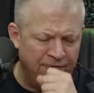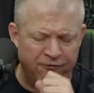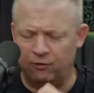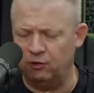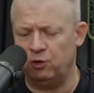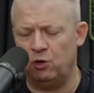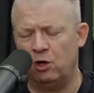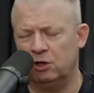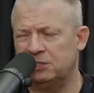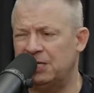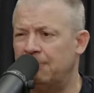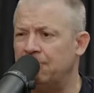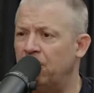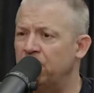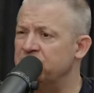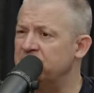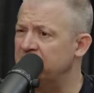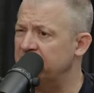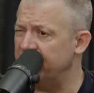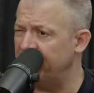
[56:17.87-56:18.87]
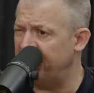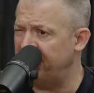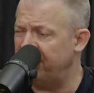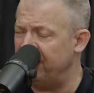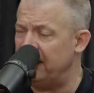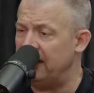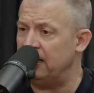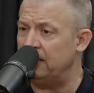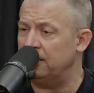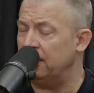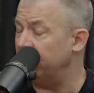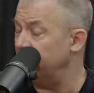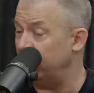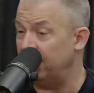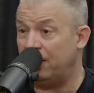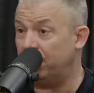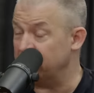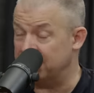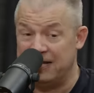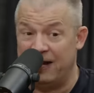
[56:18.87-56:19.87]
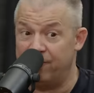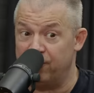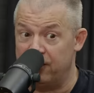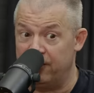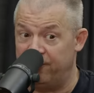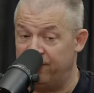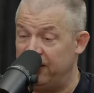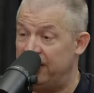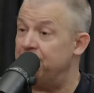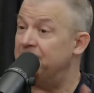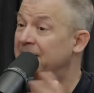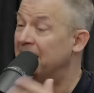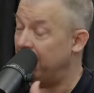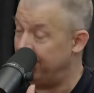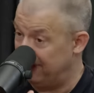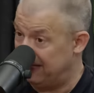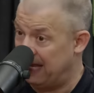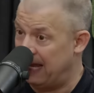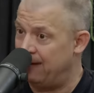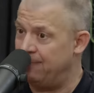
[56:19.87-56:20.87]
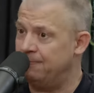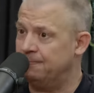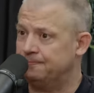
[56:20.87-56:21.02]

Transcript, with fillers: for a long time, I was into feet, and I was never into feet. But then when you became, say